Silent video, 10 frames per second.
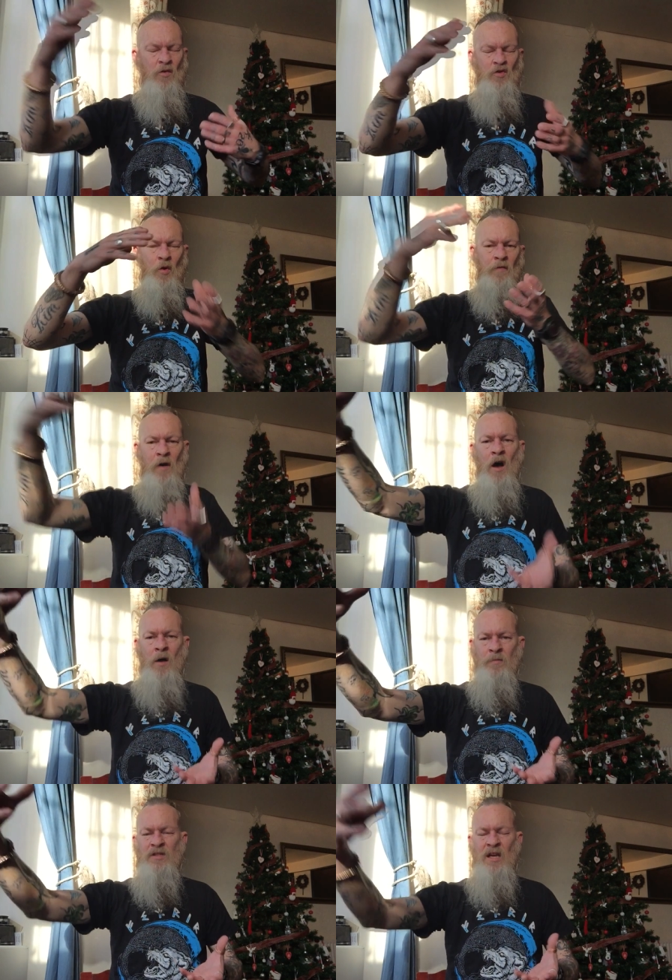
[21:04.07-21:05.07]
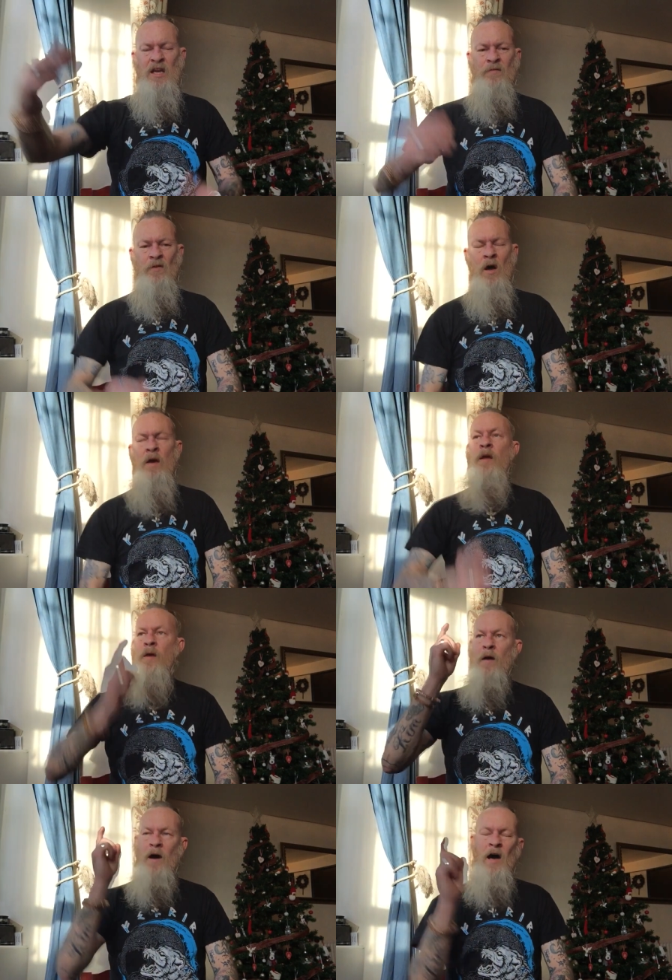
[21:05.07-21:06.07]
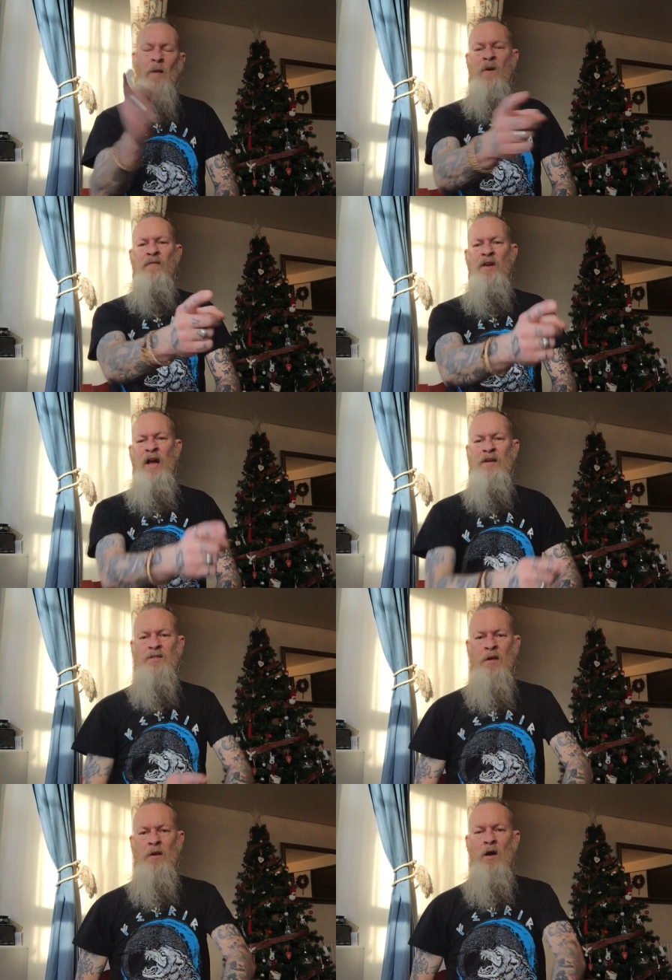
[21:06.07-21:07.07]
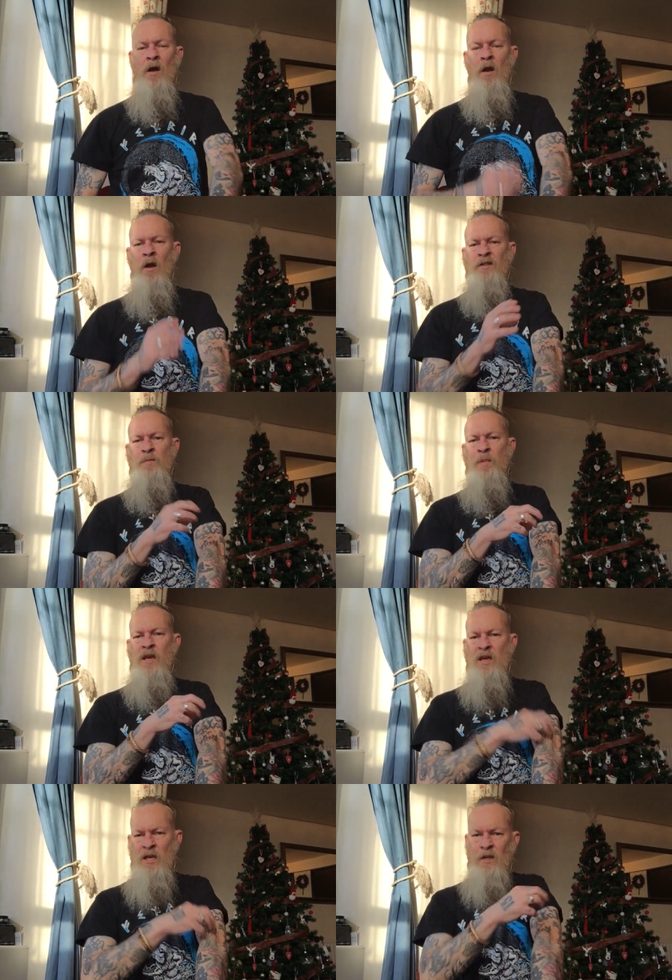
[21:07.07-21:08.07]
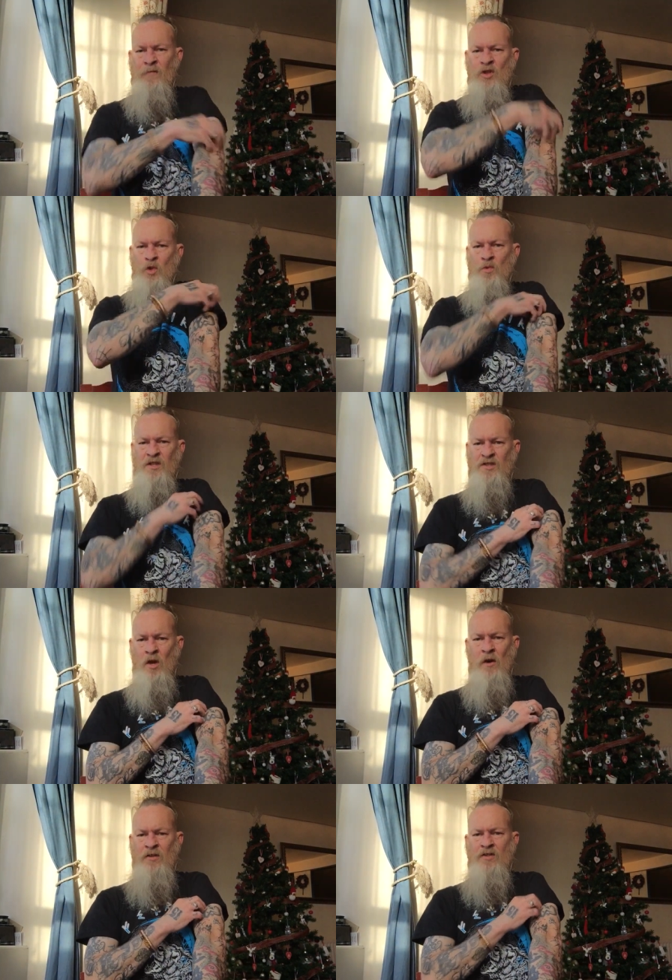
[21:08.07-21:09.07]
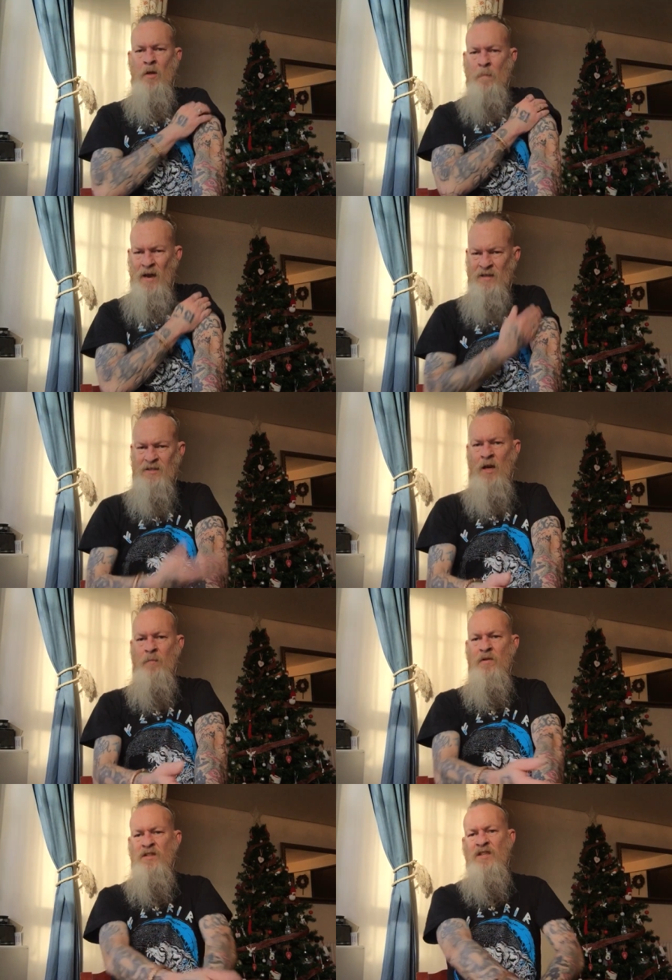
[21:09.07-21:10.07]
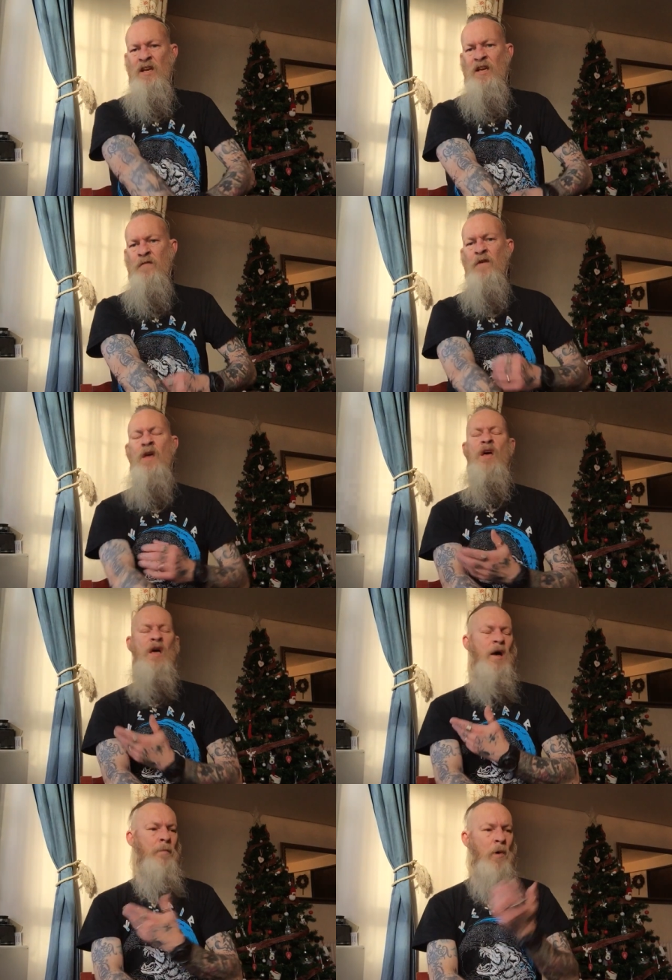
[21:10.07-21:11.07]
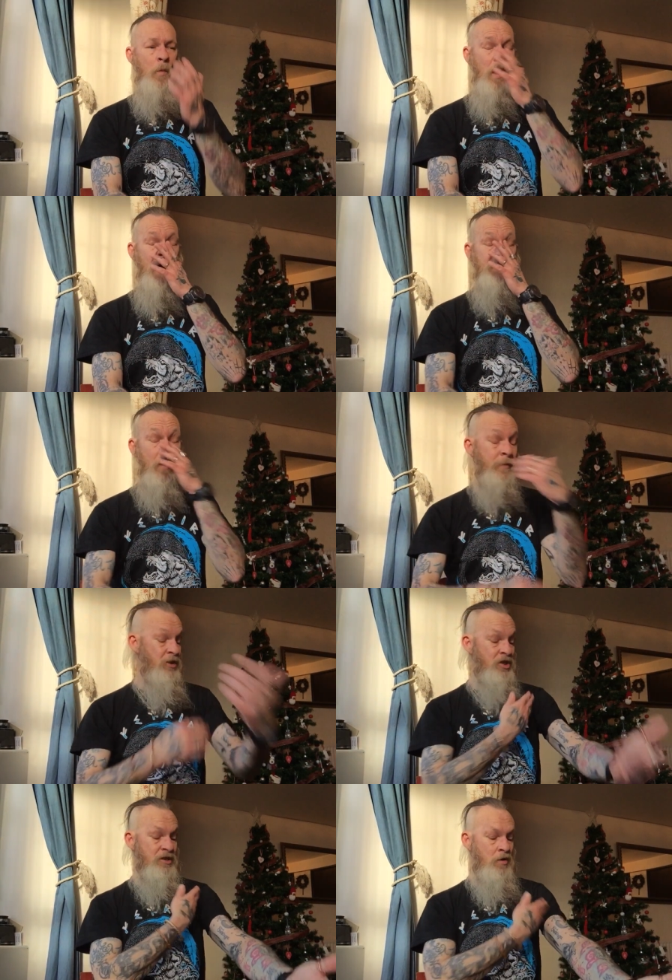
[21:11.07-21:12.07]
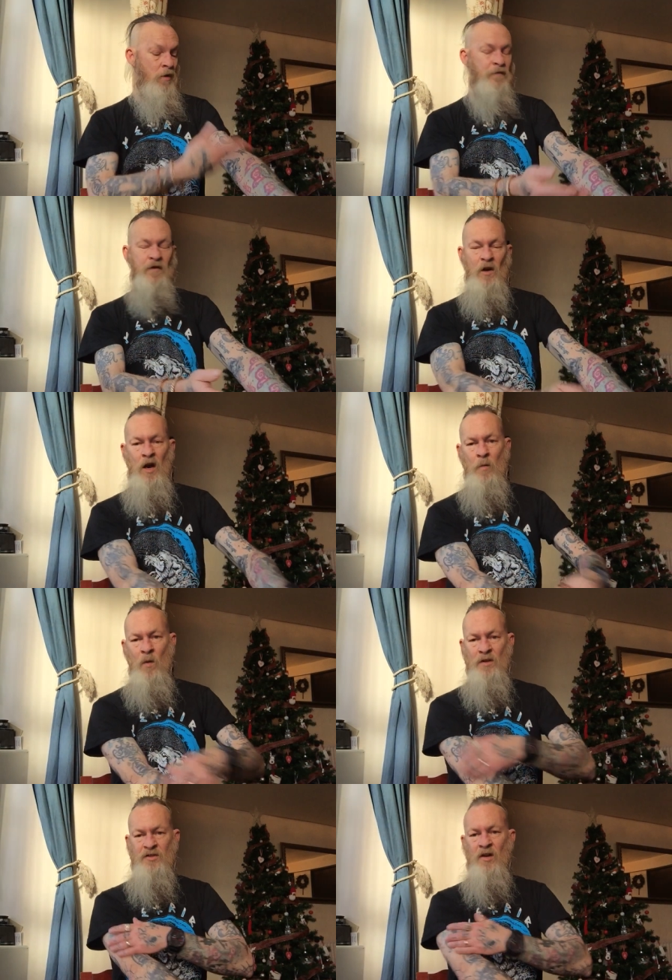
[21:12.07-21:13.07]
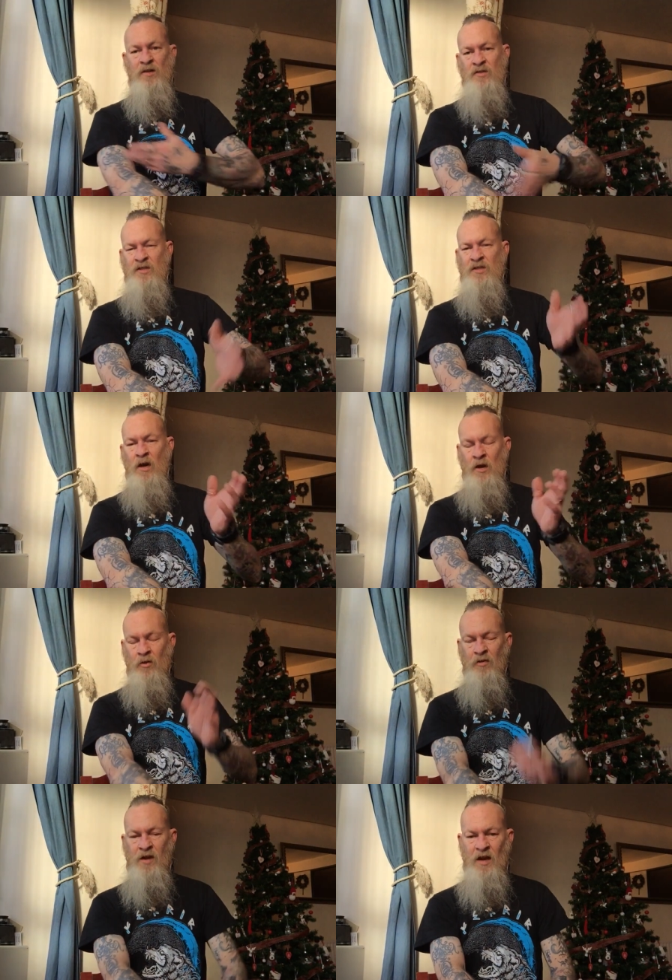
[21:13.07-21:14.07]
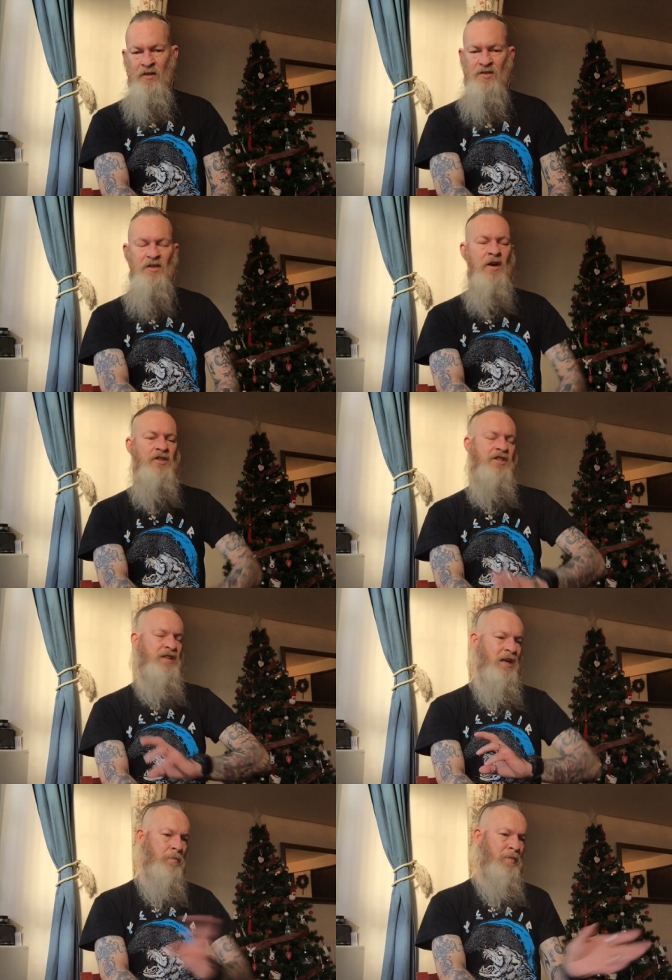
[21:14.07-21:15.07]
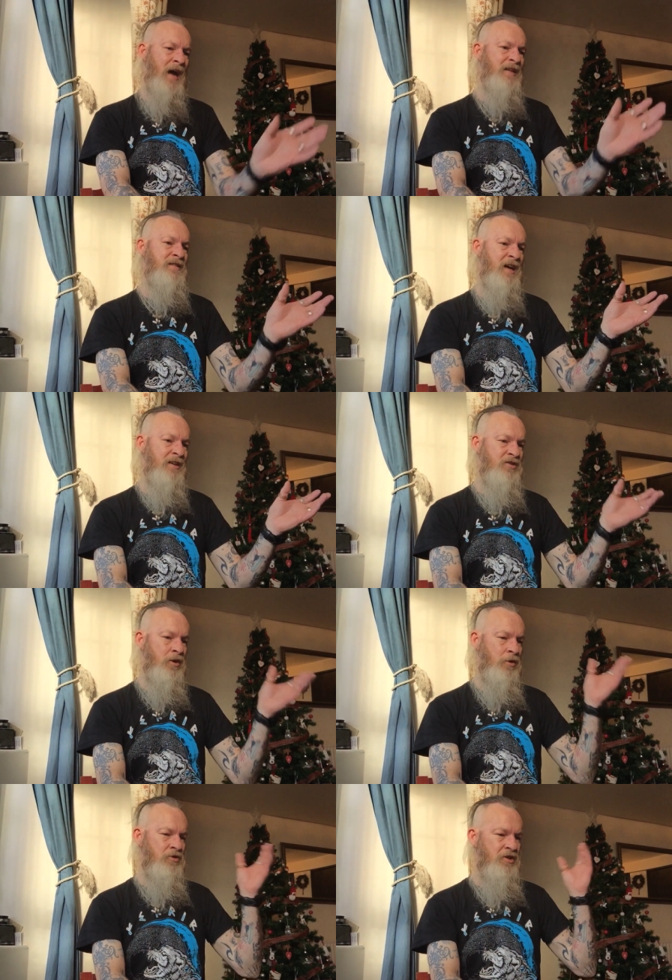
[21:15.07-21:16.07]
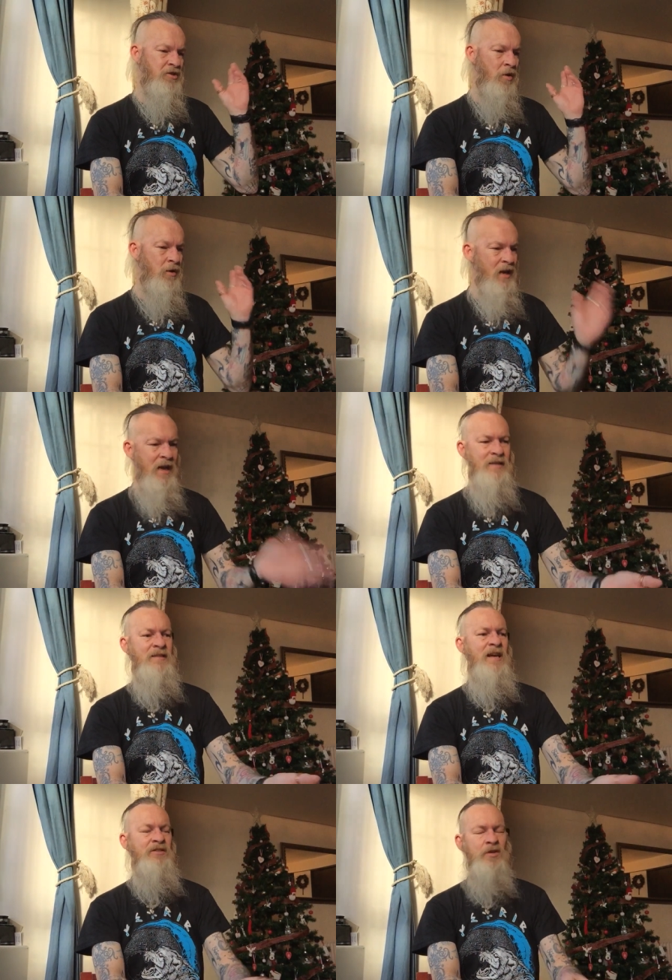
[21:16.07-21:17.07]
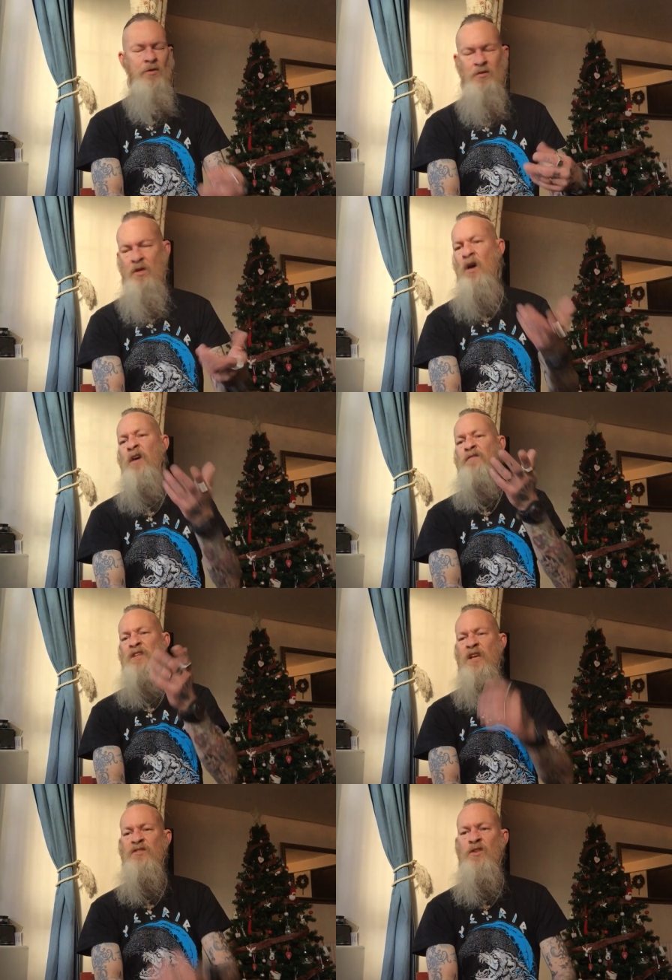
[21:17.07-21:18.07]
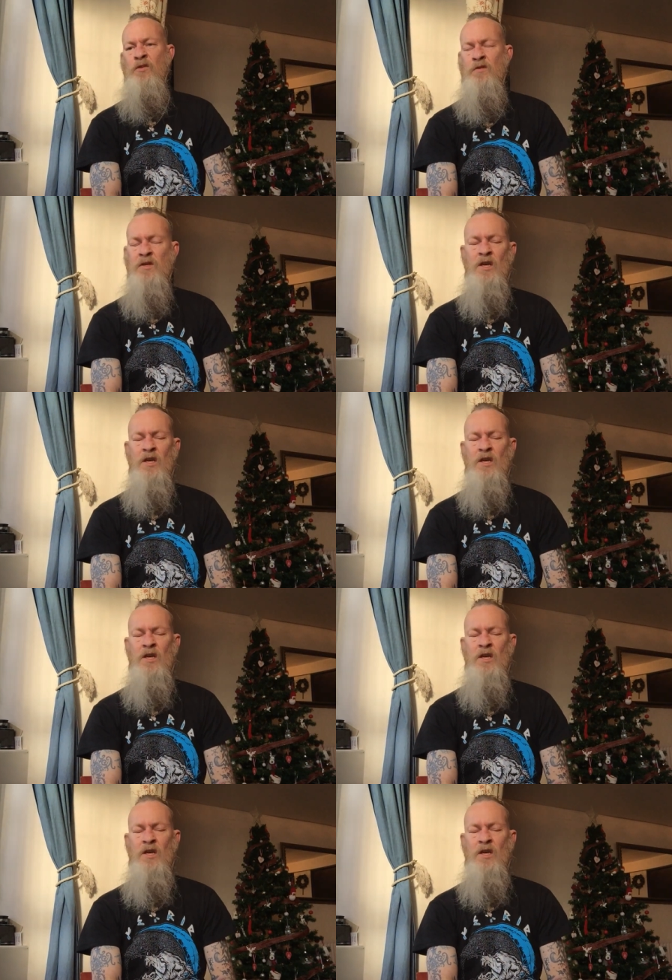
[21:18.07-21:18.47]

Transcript: or sort of arm sleeve, and like, I'm having that done. I like to pick individual designs that makes up a sleeve. My wife, I mean, she's got a full arm one side, and starting on the other side, she's had a back tattooed, she's got leg tattooed, calf tattooed.